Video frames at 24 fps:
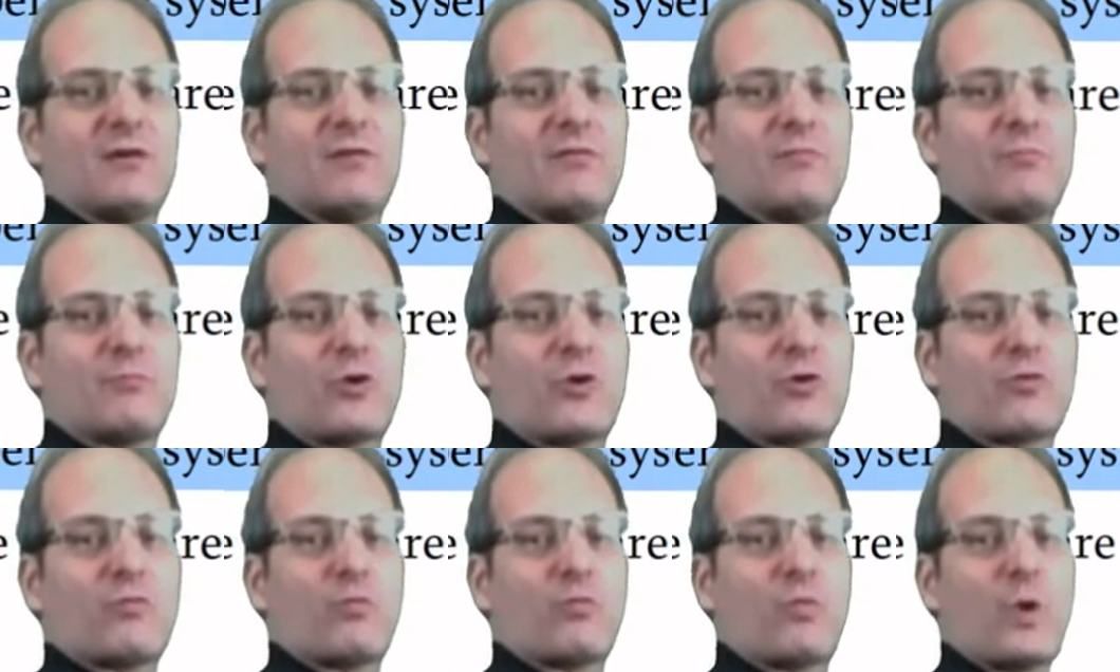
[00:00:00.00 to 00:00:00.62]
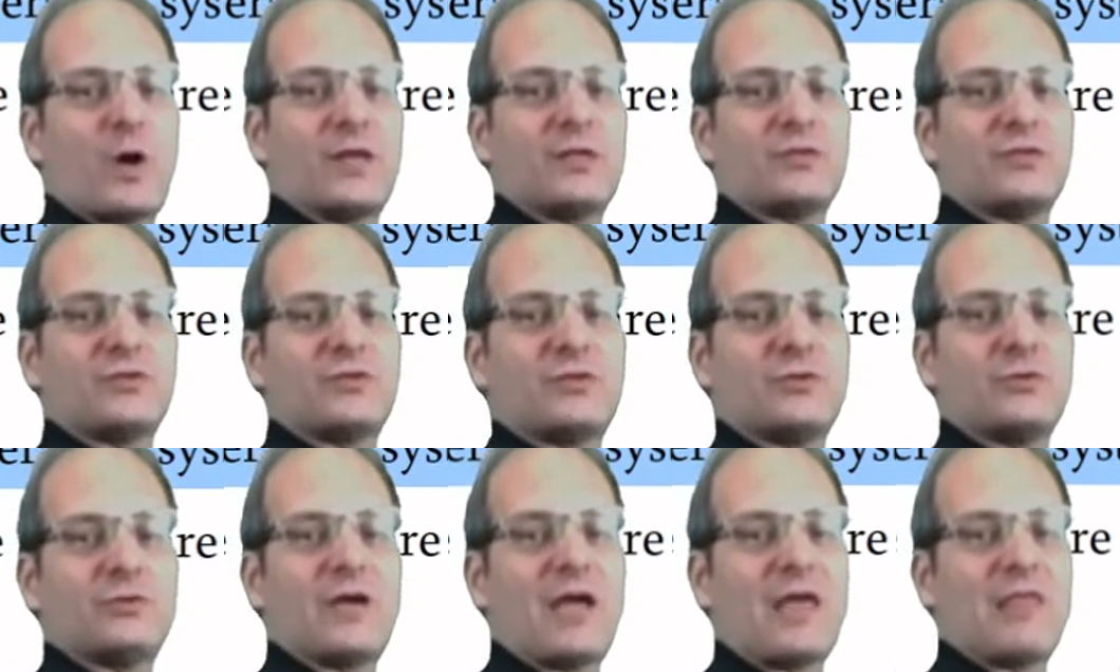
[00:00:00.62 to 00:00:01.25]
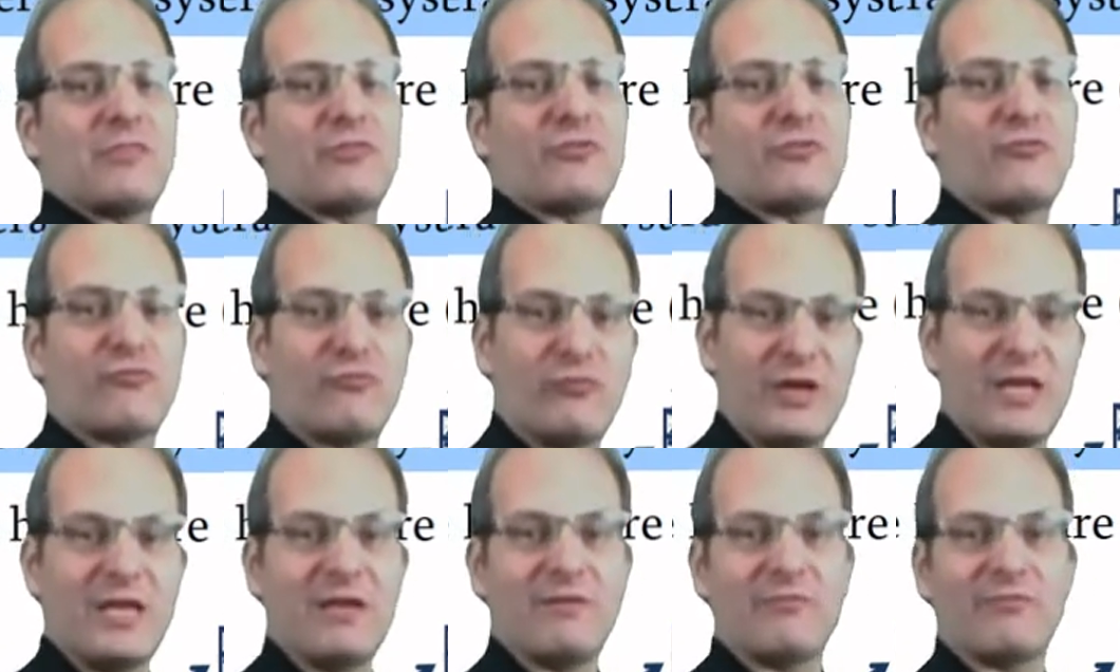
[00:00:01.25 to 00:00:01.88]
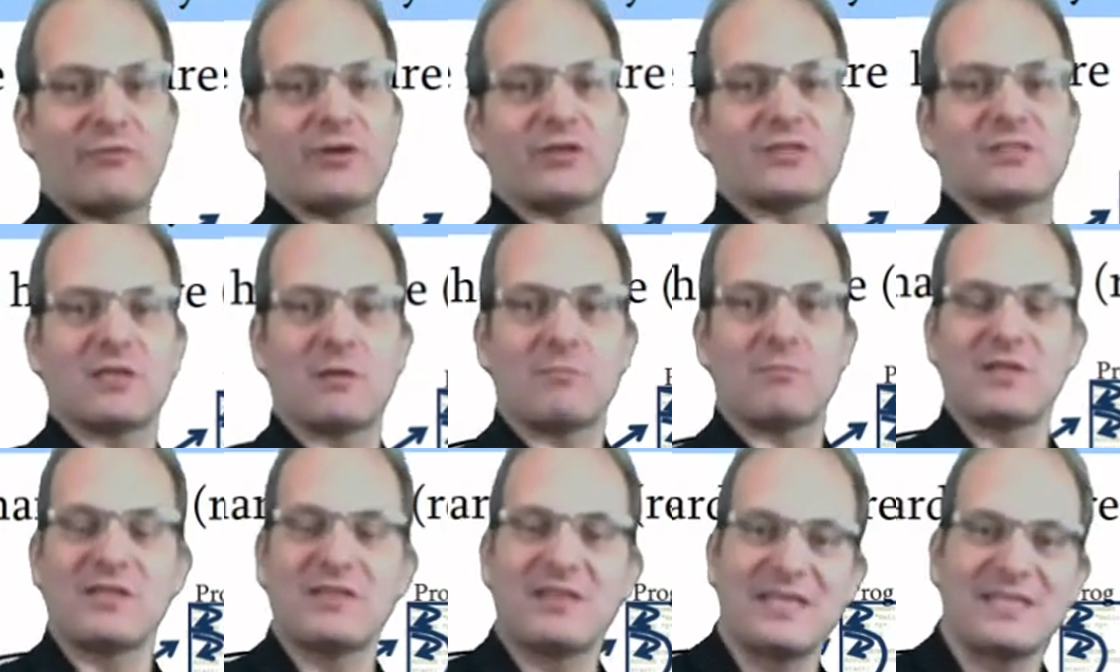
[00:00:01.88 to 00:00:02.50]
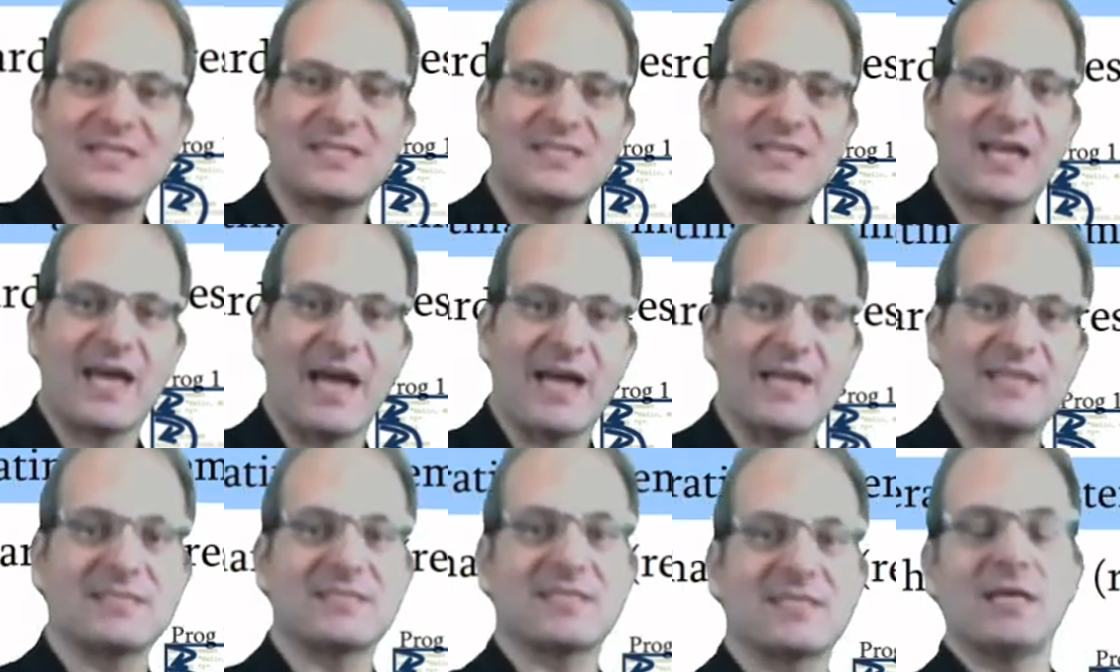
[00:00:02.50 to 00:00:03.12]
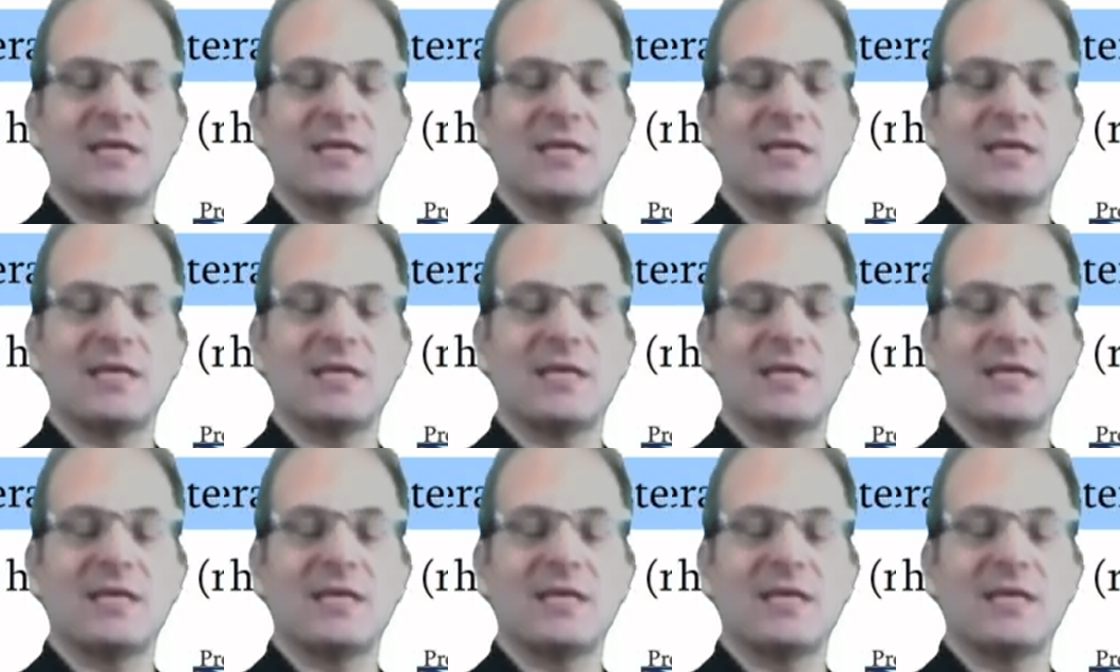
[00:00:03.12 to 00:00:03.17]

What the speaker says: program 1, 2, and 3, for example, in this case,